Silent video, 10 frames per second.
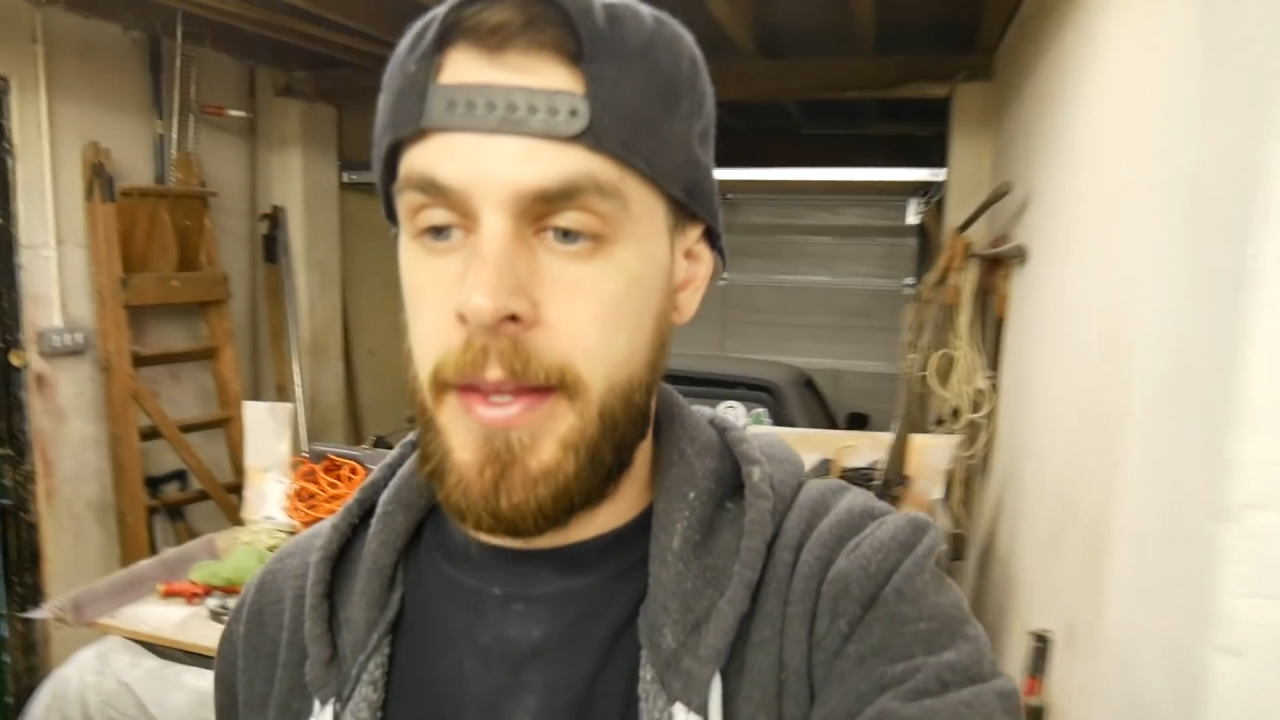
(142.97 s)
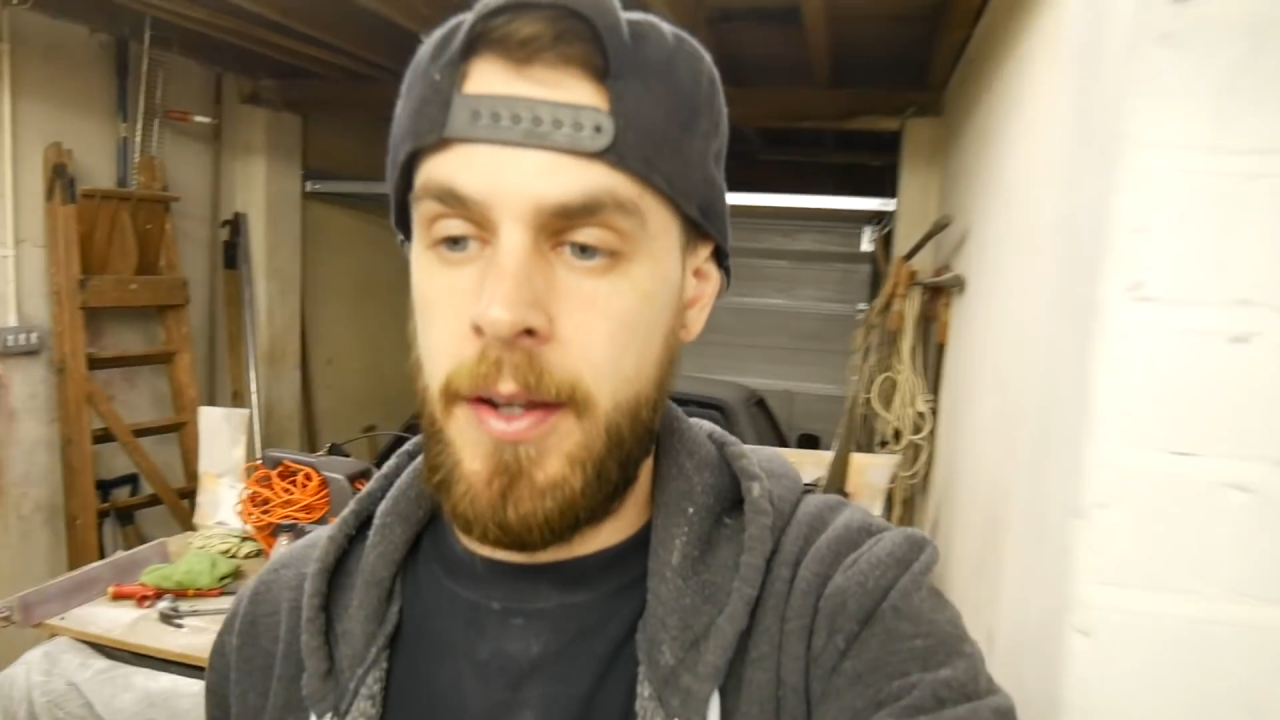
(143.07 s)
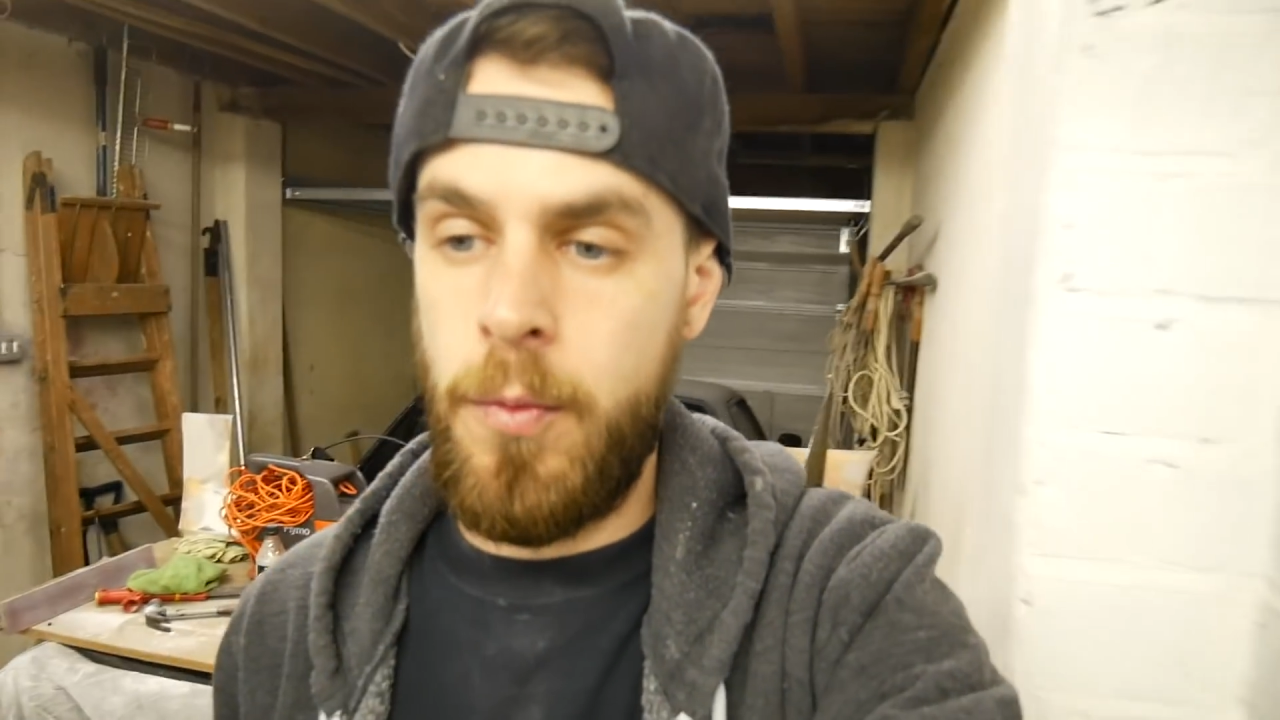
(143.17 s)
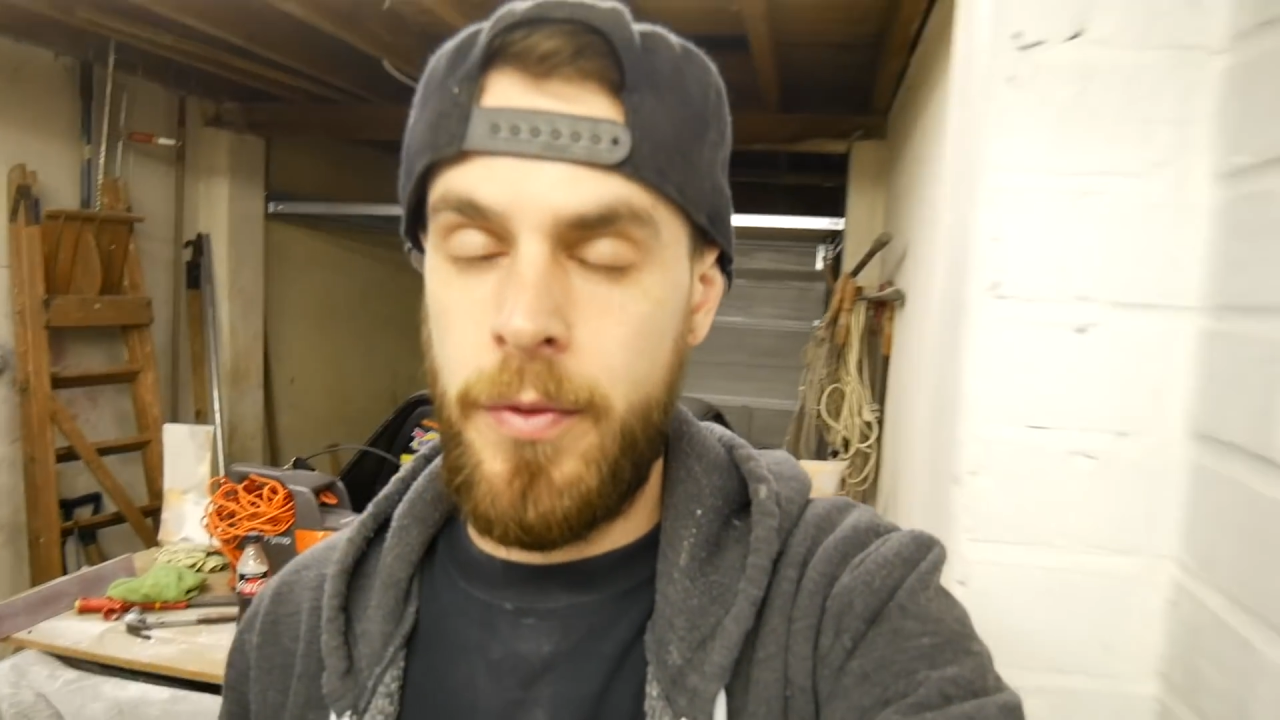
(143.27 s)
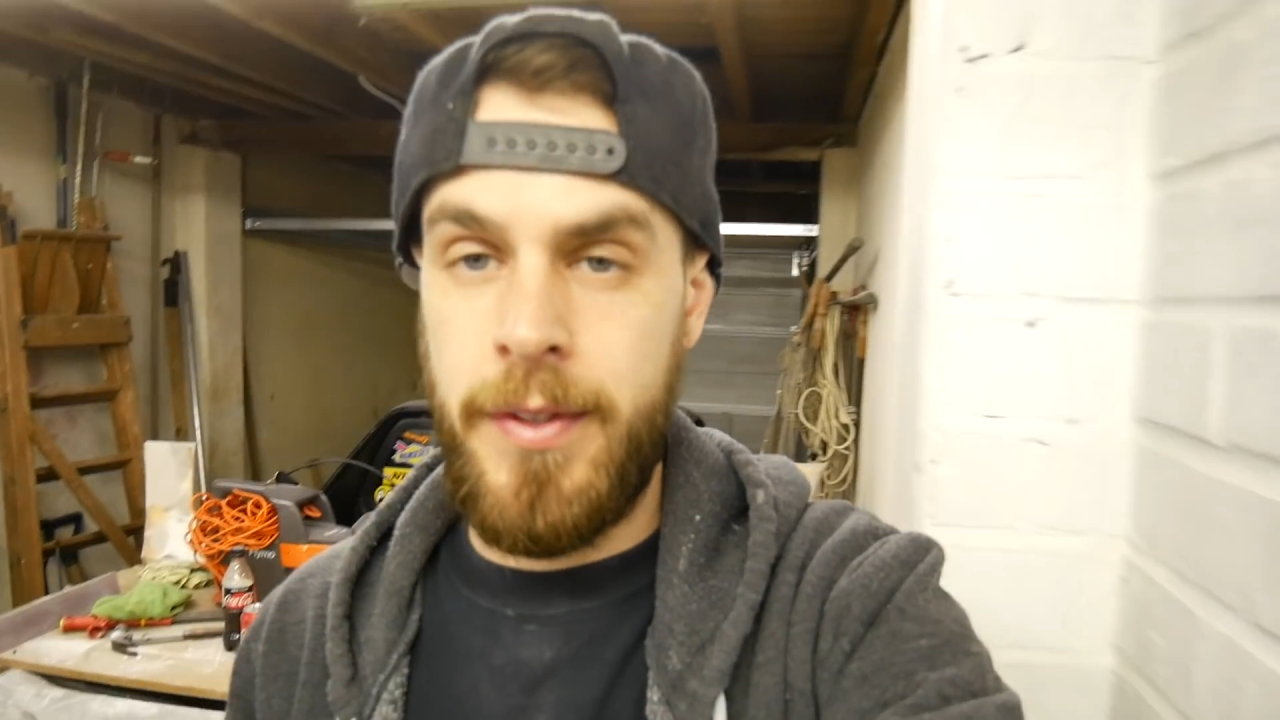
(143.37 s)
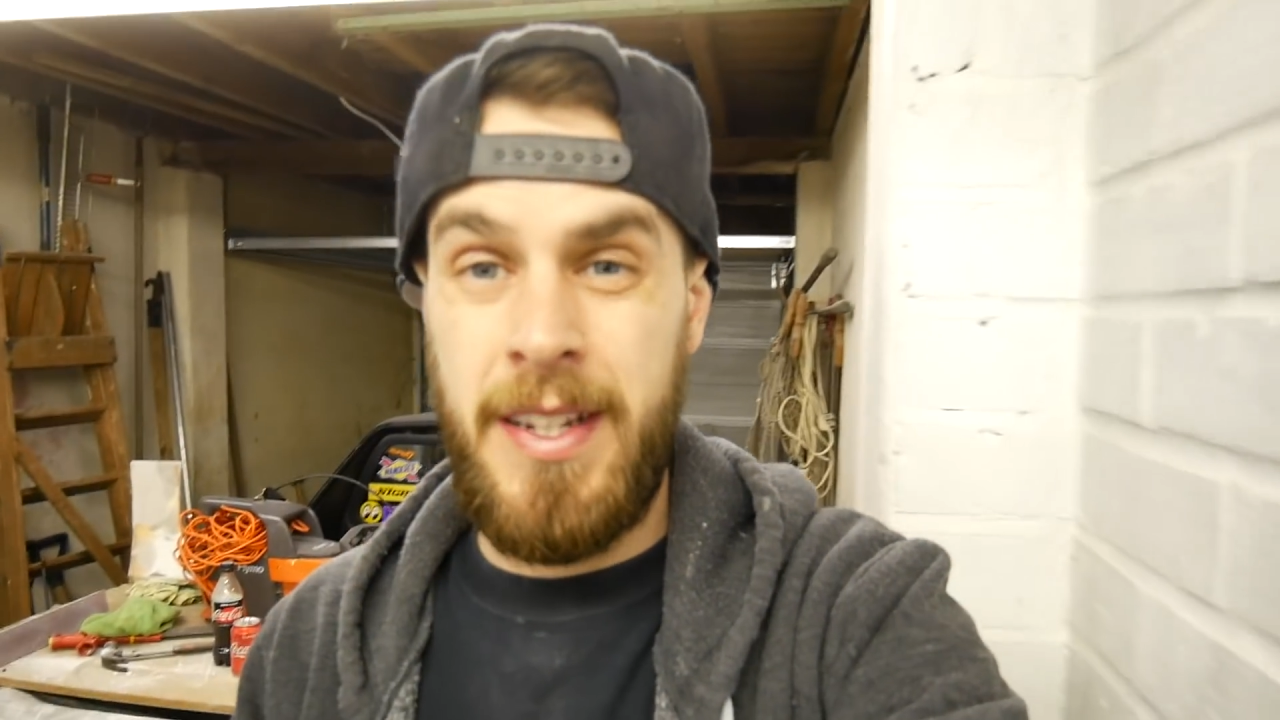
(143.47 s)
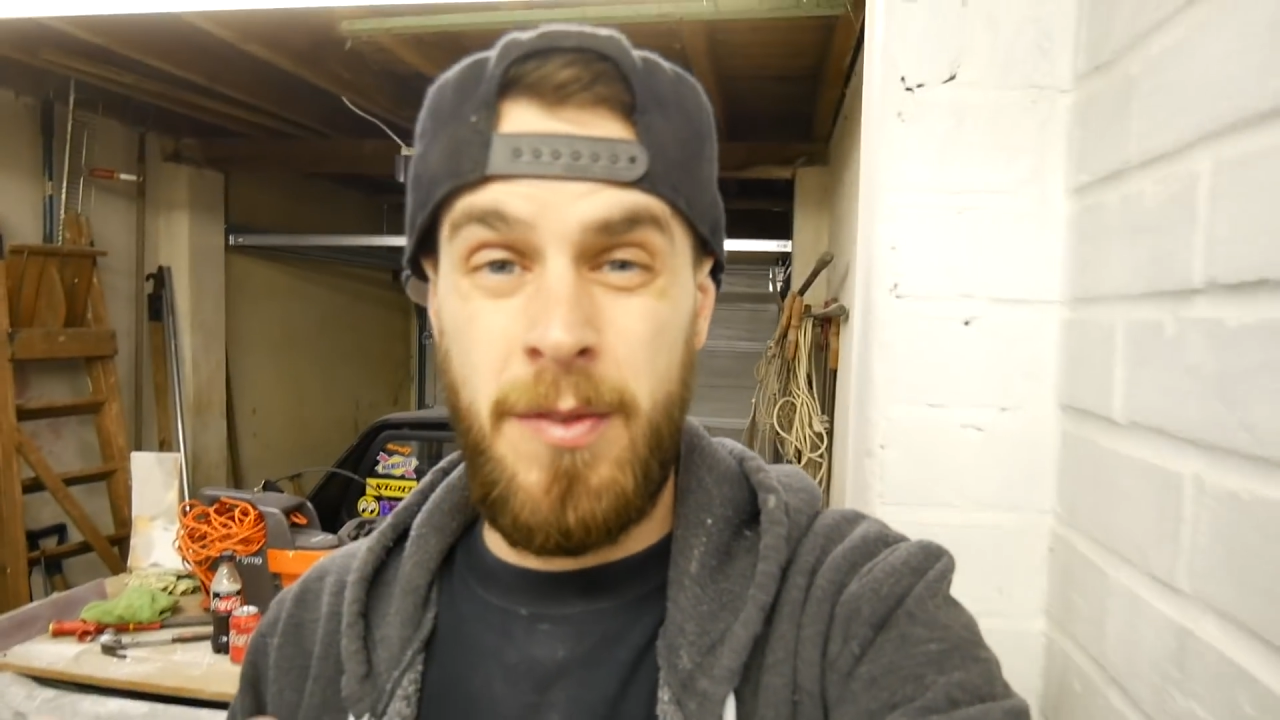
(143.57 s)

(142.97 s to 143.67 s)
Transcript: it wasn't